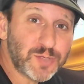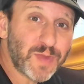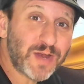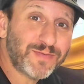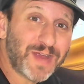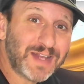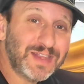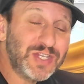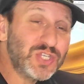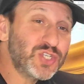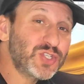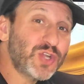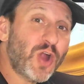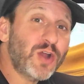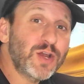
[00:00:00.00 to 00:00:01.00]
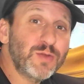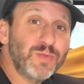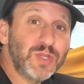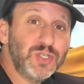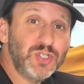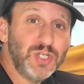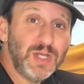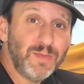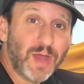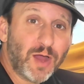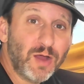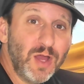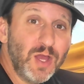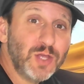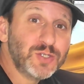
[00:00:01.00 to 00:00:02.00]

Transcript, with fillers: As a matter of fact, this started with Gmail.